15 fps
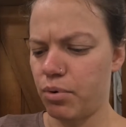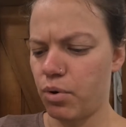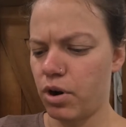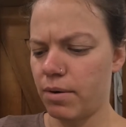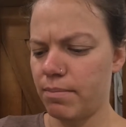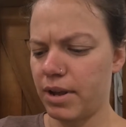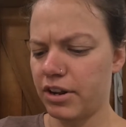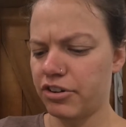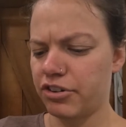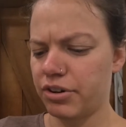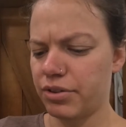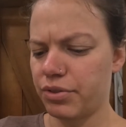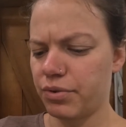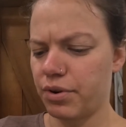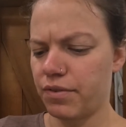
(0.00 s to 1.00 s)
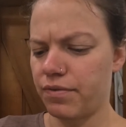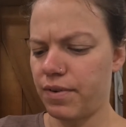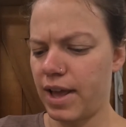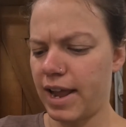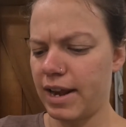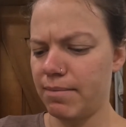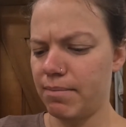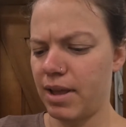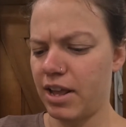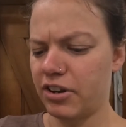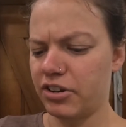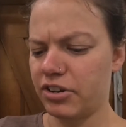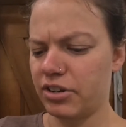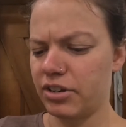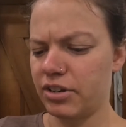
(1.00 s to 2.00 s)
Pour mixture through a fine
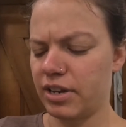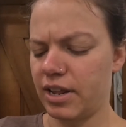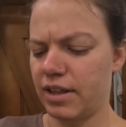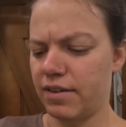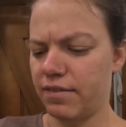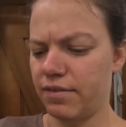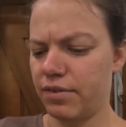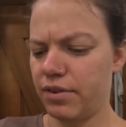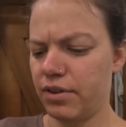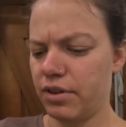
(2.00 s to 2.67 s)
mesh sieve.